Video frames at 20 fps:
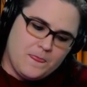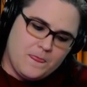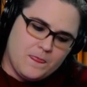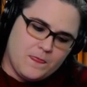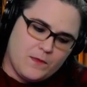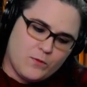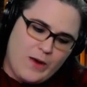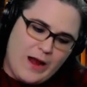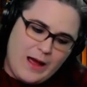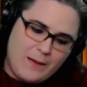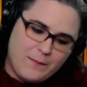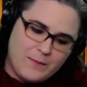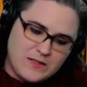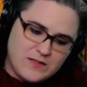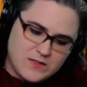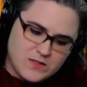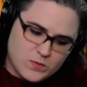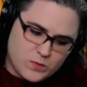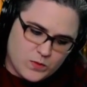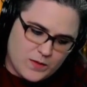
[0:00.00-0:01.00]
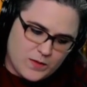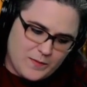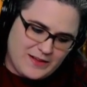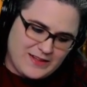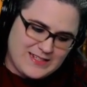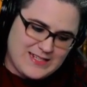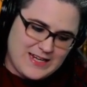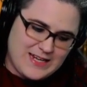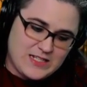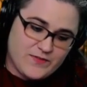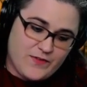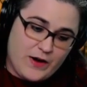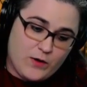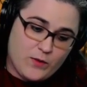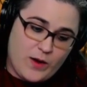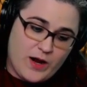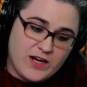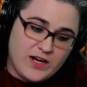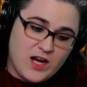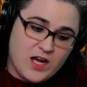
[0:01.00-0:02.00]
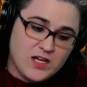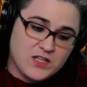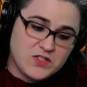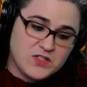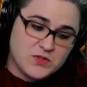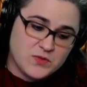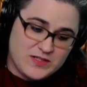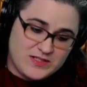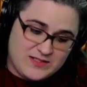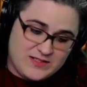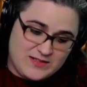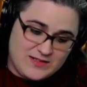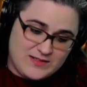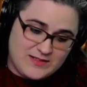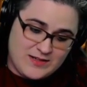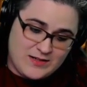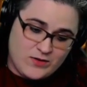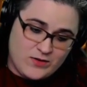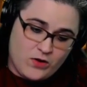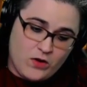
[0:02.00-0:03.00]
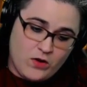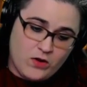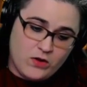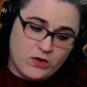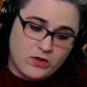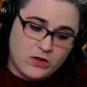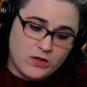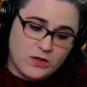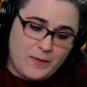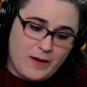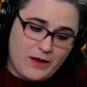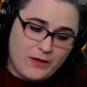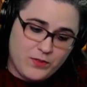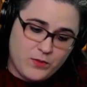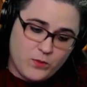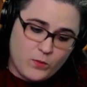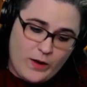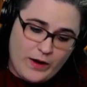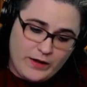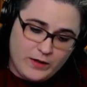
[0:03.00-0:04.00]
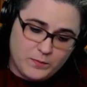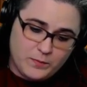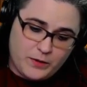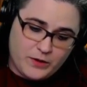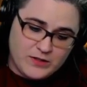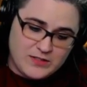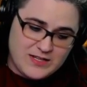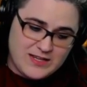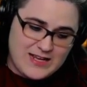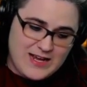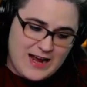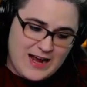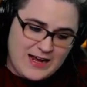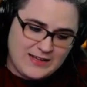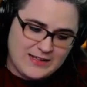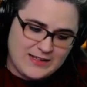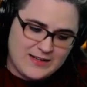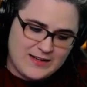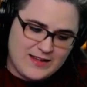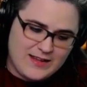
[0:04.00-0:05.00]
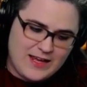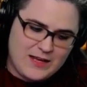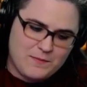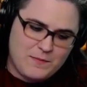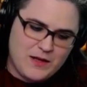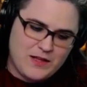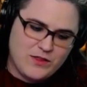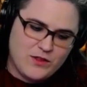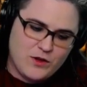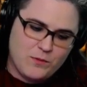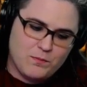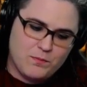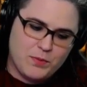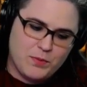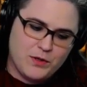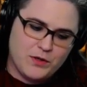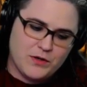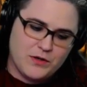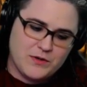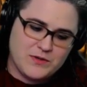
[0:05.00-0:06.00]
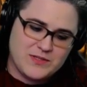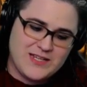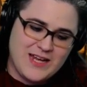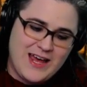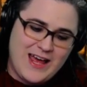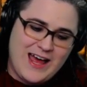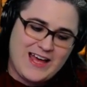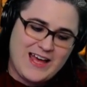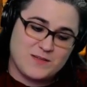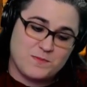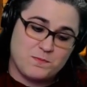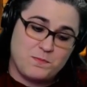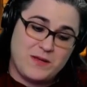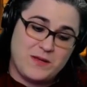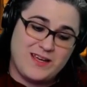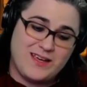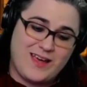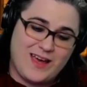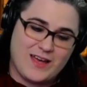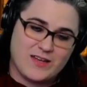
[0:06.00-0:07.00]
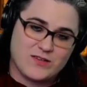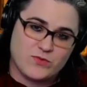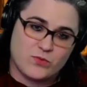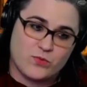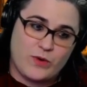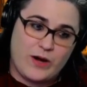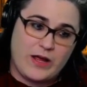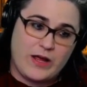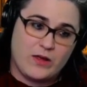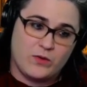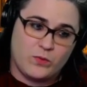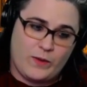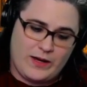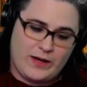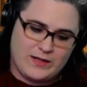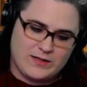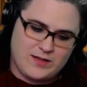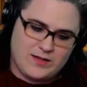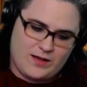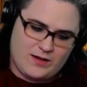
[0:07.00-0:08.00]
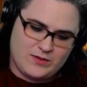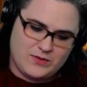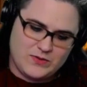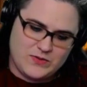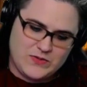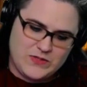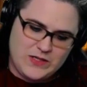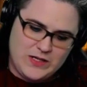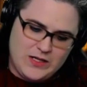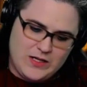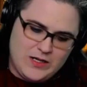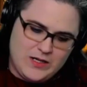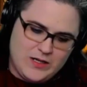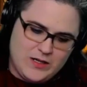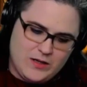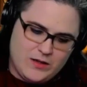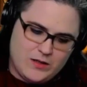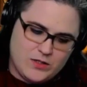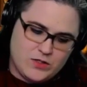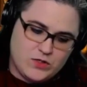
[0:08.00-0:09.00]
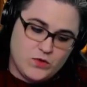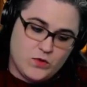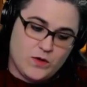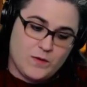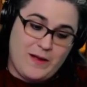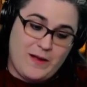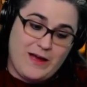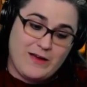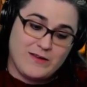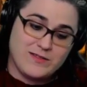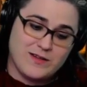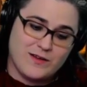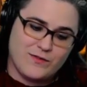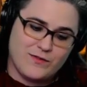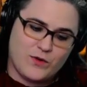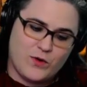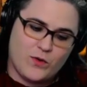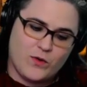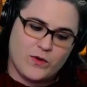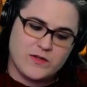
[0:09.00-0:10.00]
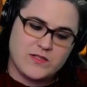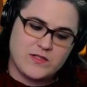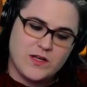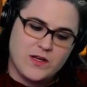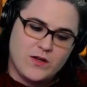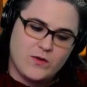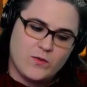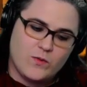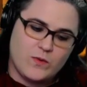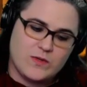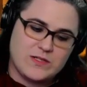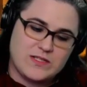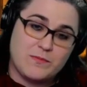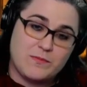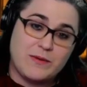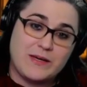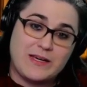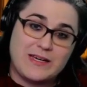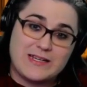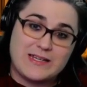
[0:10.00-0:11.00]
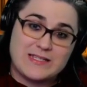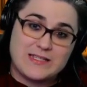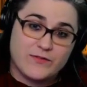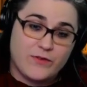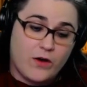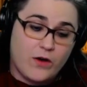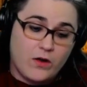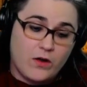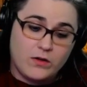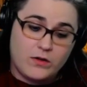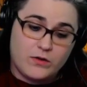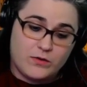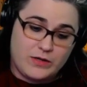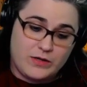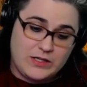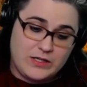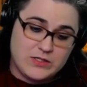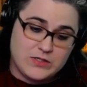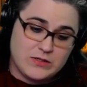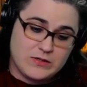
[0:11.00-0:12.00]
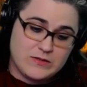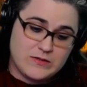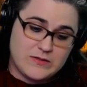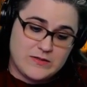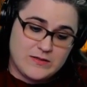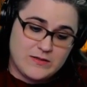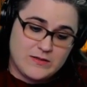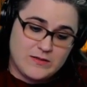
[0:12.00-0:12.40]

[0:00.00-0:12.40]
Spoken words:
The rabbits were about the size of our rhinoceroses, and all about the wild parts of the island they had made their burrows as big as railway tunnels. The dormouse, of course, was the biggest of all creatures.